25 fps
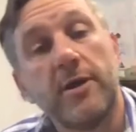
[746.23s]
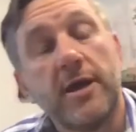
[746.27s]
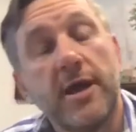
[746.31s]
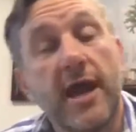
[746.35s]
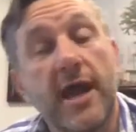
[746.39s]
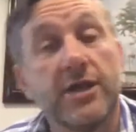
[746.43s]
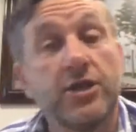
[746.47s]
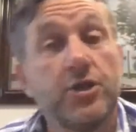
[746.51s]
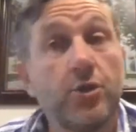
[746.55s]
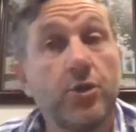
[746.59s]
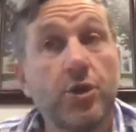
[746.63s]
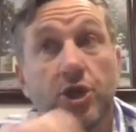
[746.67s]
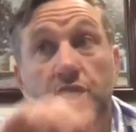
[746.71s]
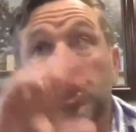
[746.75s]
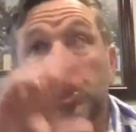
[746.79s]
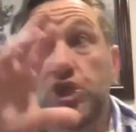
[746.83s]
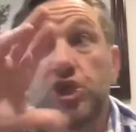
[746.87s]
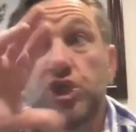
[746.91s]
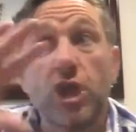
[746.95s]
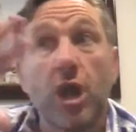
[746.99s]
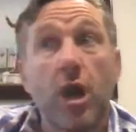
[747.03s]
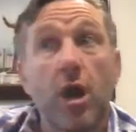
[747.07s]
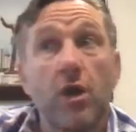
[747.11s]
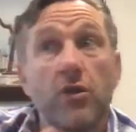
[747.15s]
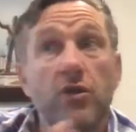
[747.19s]
And you can
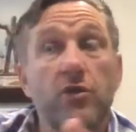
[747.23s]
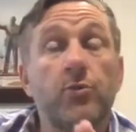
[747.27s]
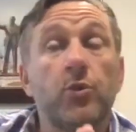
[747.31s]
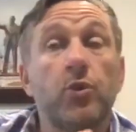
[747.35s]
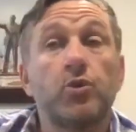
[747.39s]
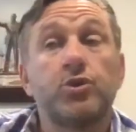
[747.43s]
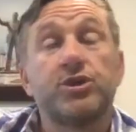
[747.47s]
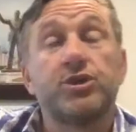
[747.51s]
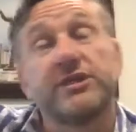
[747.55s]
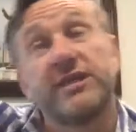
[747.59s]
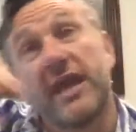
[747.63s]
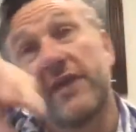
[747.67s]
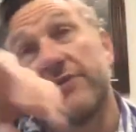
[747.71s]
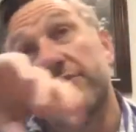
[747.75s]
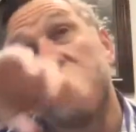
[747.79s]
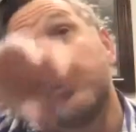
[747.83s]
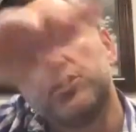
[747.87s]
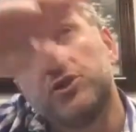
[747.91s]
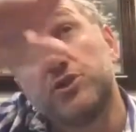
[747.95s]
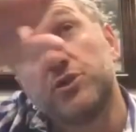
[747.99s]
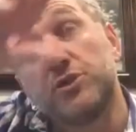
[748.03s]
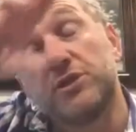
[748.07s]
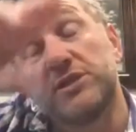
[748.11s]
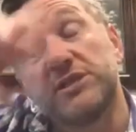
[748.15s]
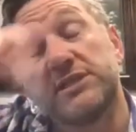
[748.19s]
chart them all together
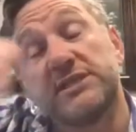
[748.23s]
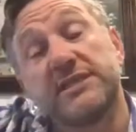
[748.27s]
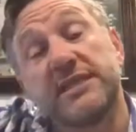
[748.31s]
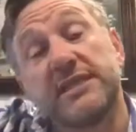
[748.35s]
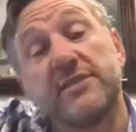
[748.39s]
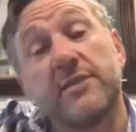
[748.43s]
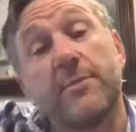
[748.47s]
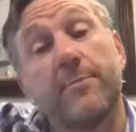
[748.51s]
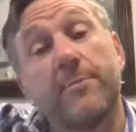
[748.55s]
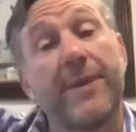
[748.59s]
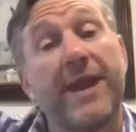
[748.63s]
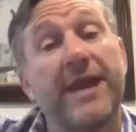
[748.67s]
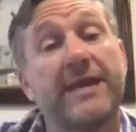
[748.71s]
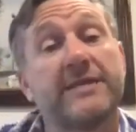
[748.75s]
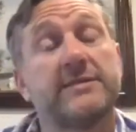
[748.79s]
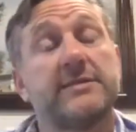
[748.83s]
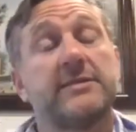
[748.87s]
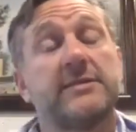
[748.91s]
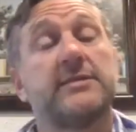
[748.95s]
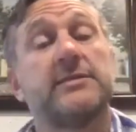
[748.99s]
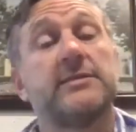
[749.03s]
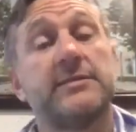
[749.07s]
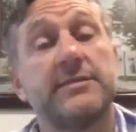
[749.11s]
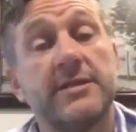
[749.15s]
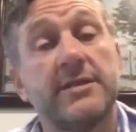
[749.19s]
so you can see the
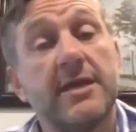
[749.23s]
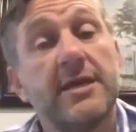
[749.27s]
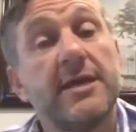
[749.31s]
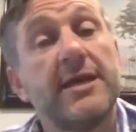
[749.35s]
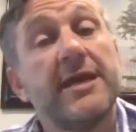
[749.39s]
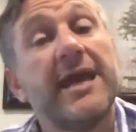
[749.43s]
patterns,